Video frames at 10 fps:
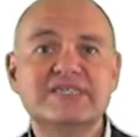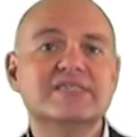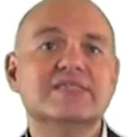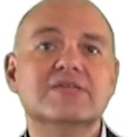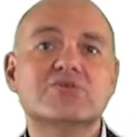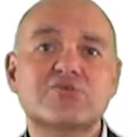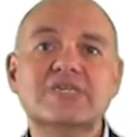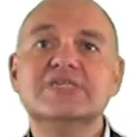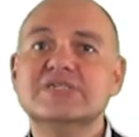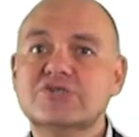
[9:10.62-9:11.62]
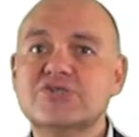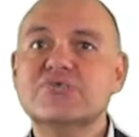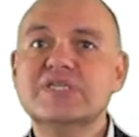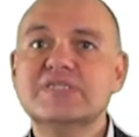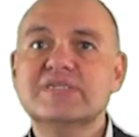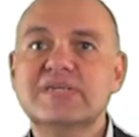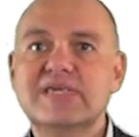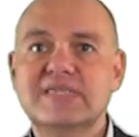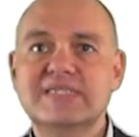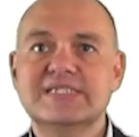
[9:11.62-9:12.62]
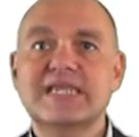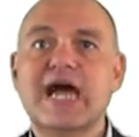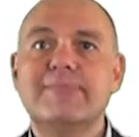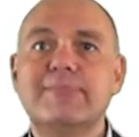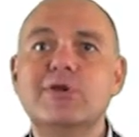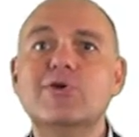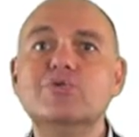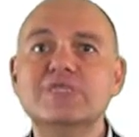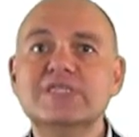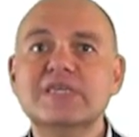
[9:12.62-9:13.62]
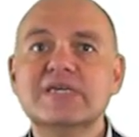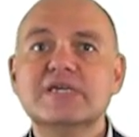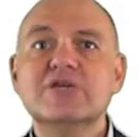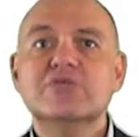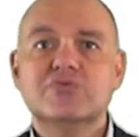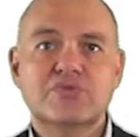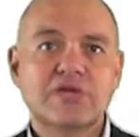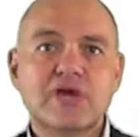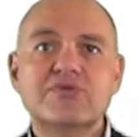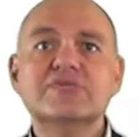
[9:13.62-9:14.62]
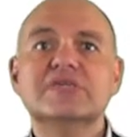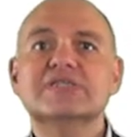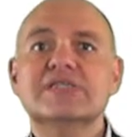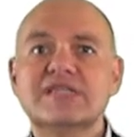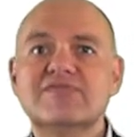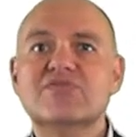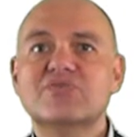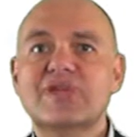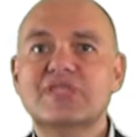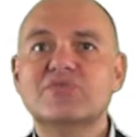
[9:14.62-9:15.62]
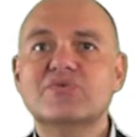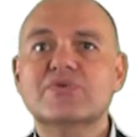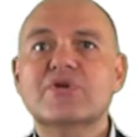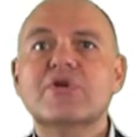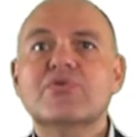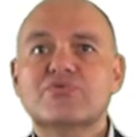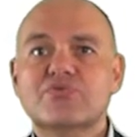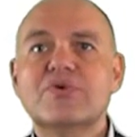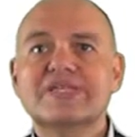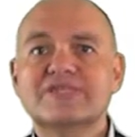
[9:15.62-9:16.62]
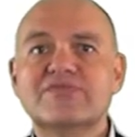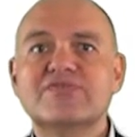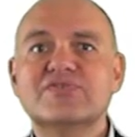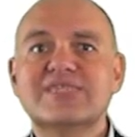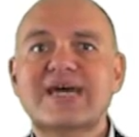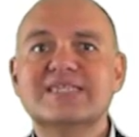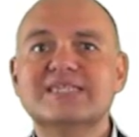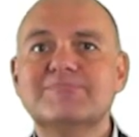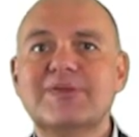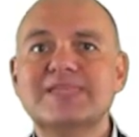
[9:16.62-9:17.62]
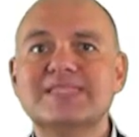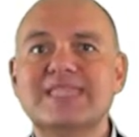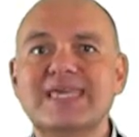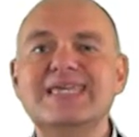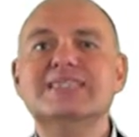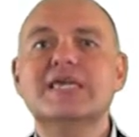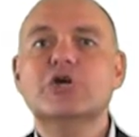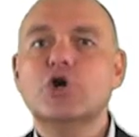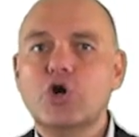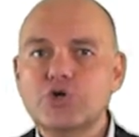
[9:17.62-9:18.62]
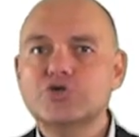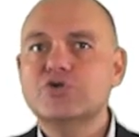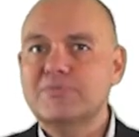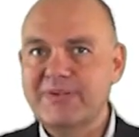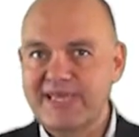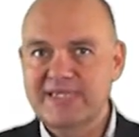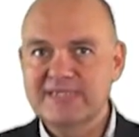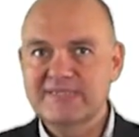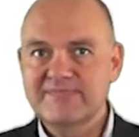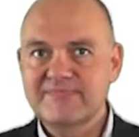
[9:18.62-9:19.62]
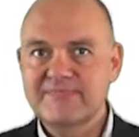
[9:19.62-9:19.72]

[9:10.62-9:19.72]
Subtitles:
is in the origin storage, it is uploaded to the content delivery network through a server that is placed in the control place.